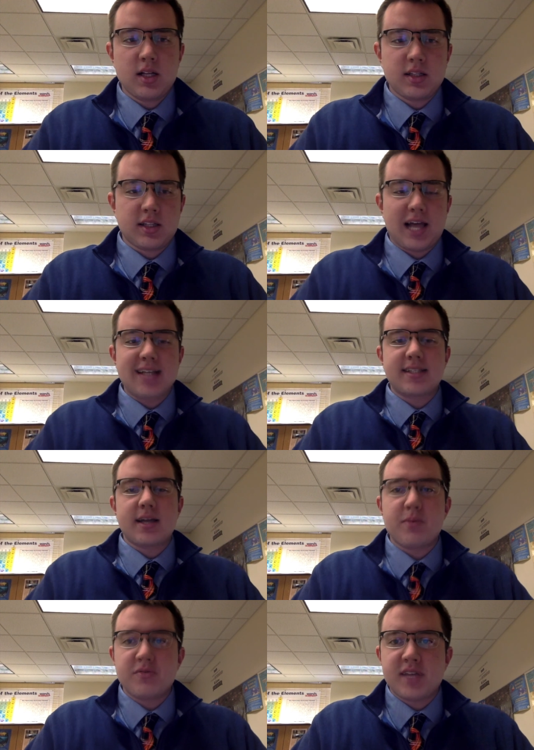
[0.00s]
The last
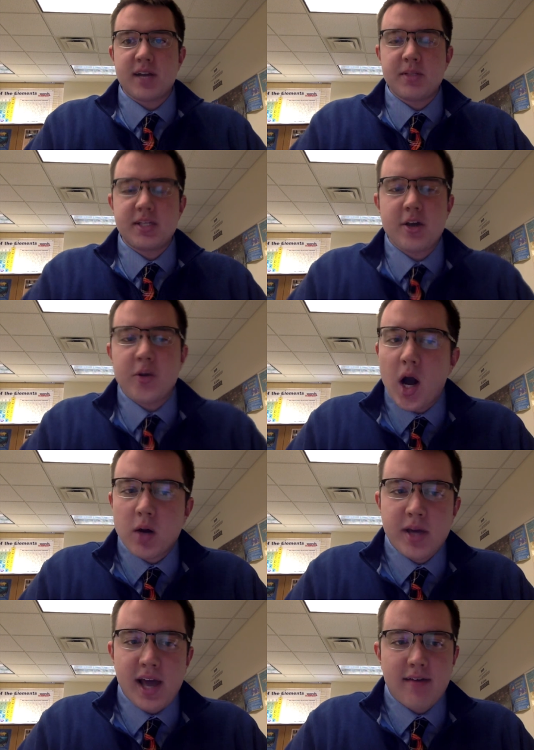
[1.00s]
type of sedimentary
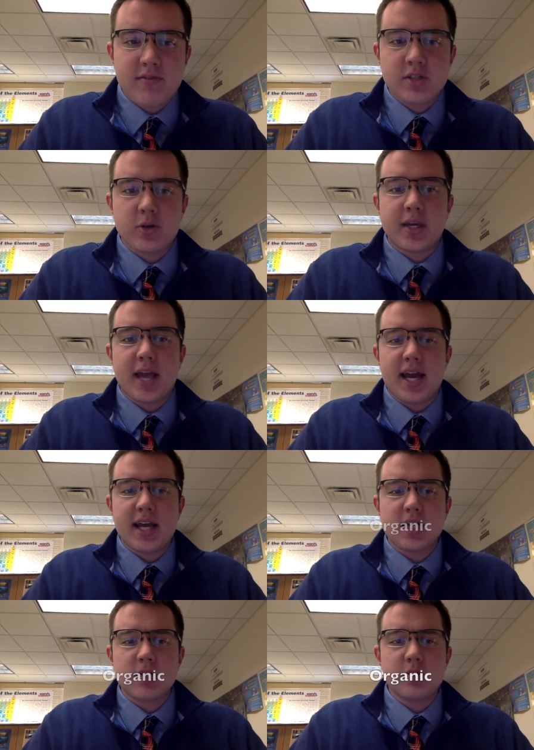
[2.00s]
rock we have is
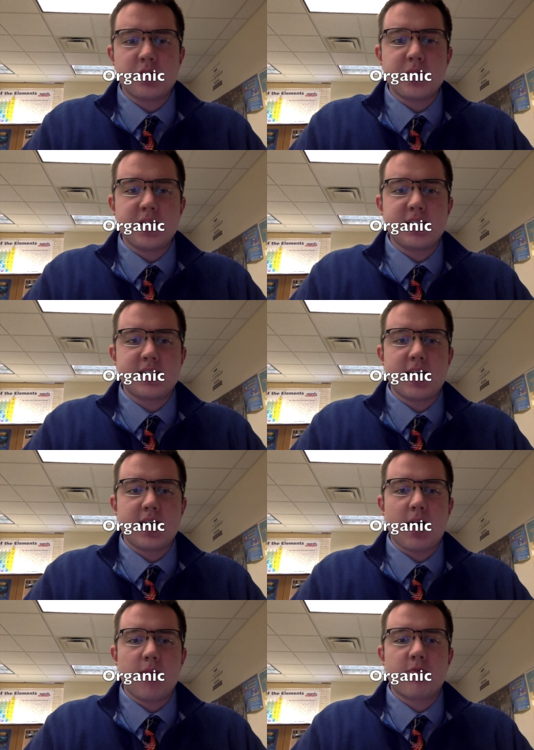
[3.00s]
organic, which means they
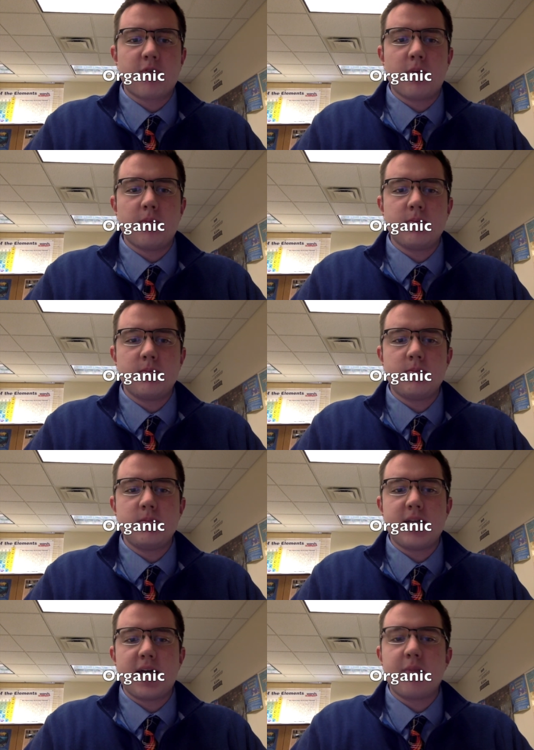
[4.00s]
come from
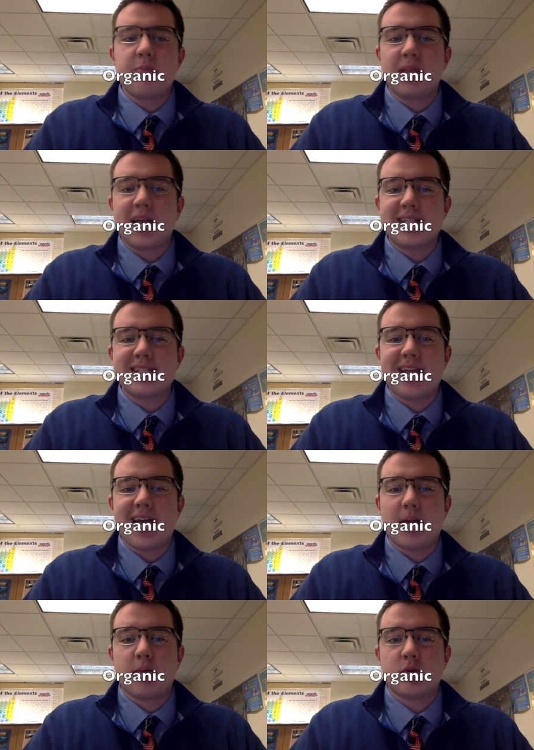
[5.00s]
dead plants and
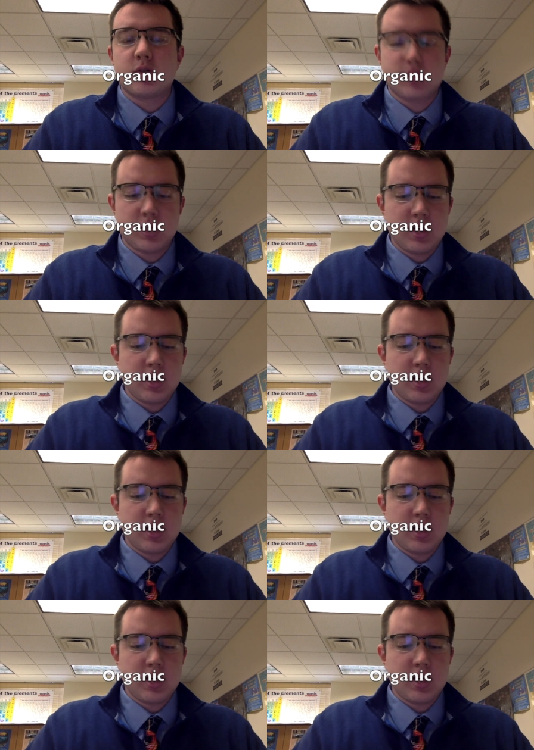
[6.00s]
animals.